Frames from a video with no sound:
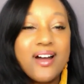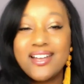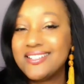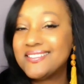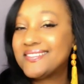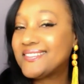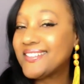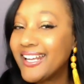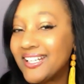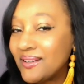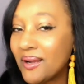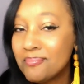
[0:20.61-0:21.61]

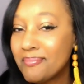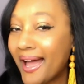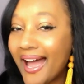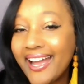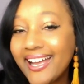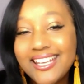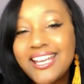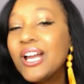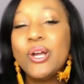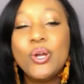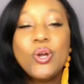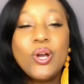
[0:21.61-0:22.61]
Excited I'm back.
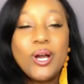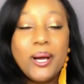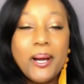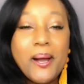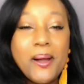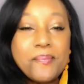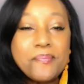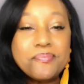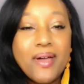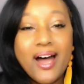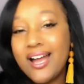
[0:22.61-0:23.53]
I'm